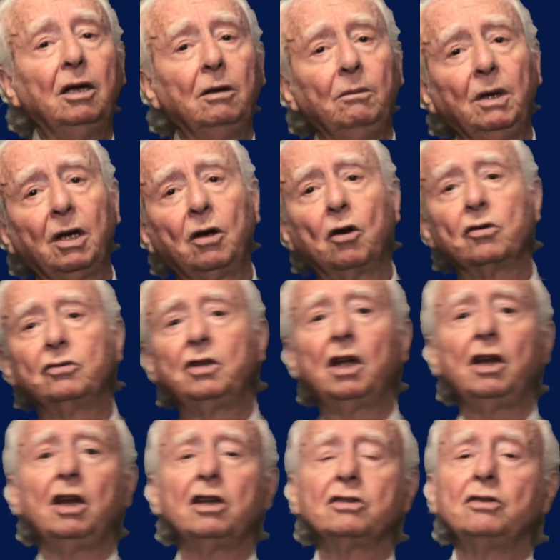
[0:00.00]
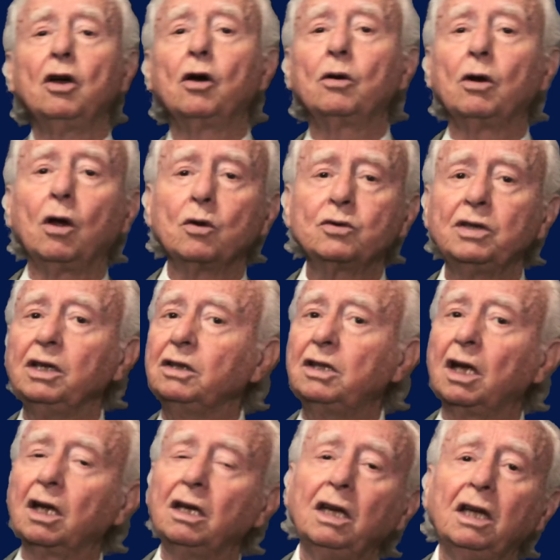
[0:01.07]
because there is no closing
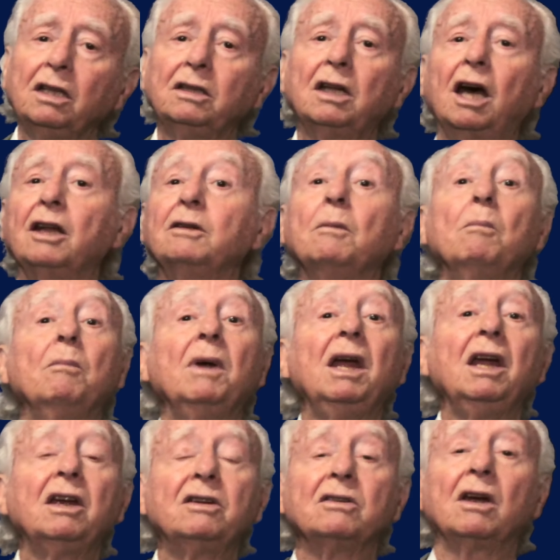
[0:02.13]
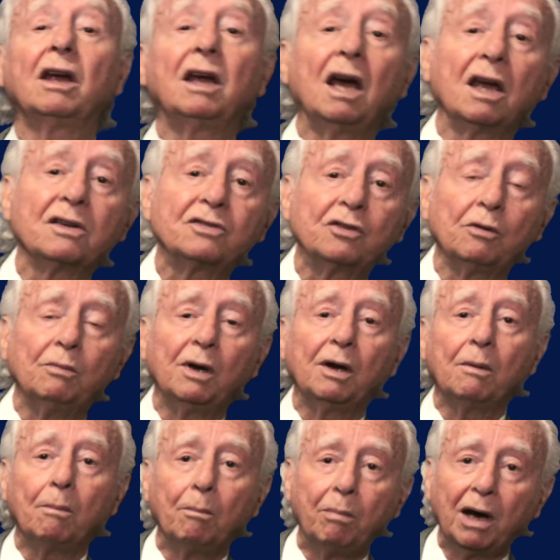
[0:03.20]
technique that makes a customer
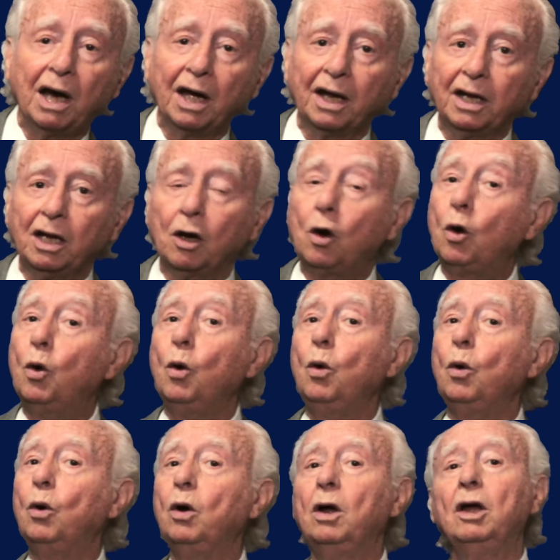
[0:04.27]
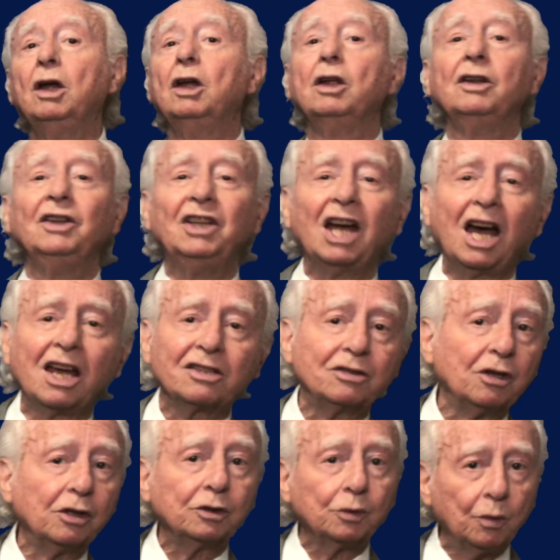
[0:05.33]
buy who does
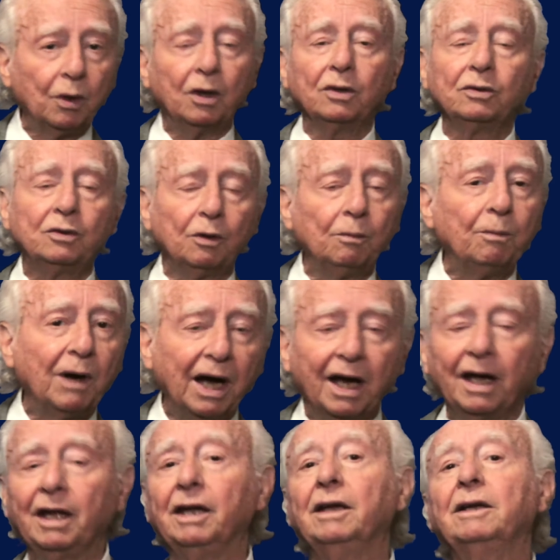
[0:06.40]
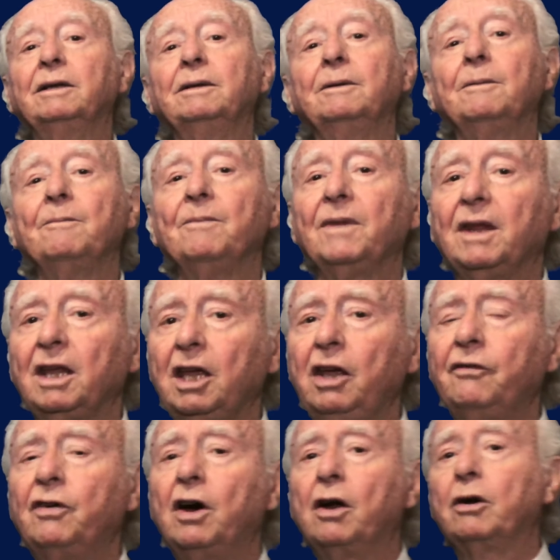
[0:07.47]
not want to buy.
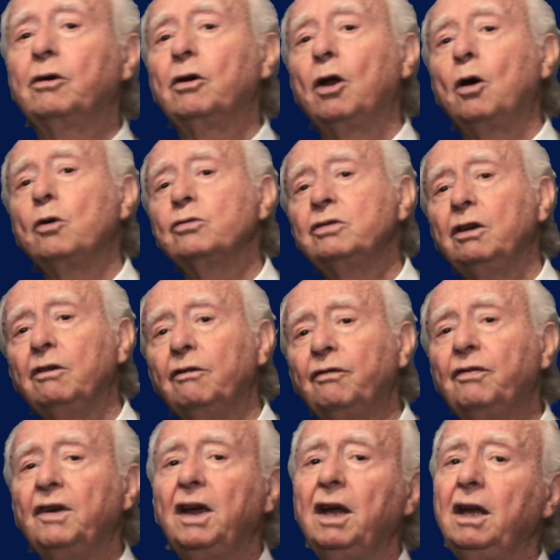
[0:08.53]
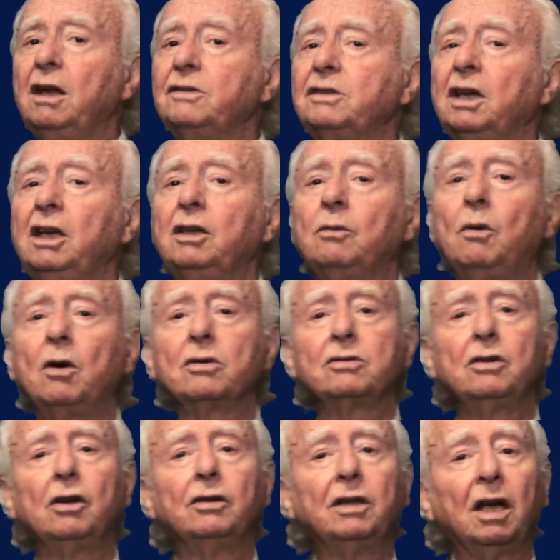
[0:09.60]
If our closing fails, it was
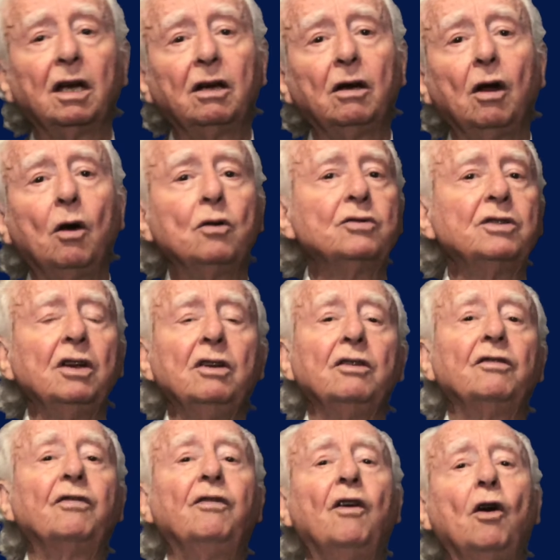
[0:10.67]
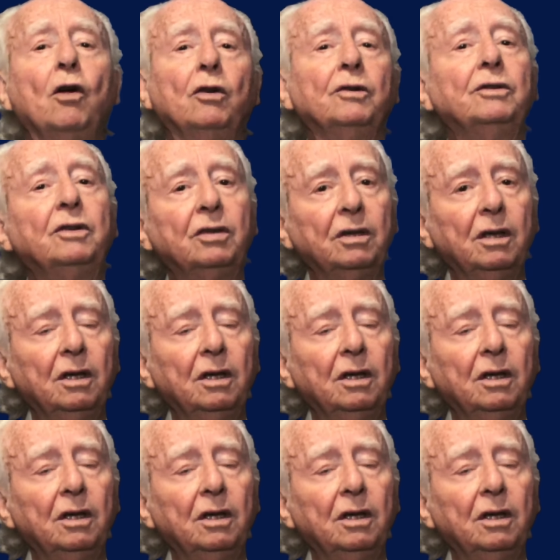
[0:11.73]
not the closing's fault.